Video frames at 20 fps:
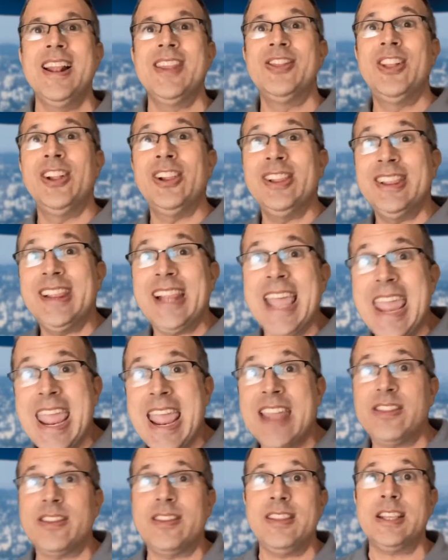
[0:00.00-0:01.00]
The
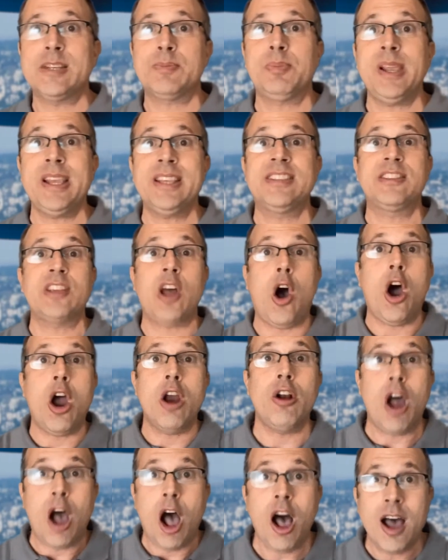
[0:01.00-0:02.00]
land and these places
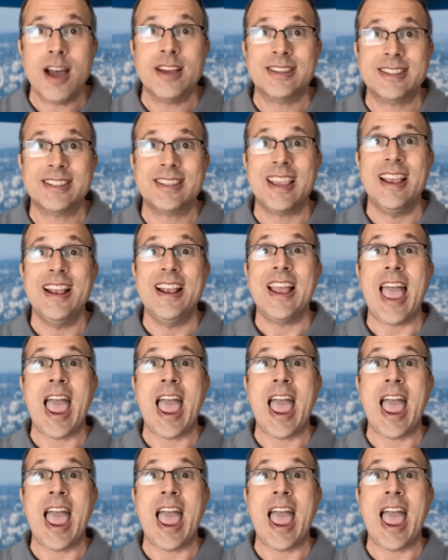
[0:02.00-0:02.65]
are us,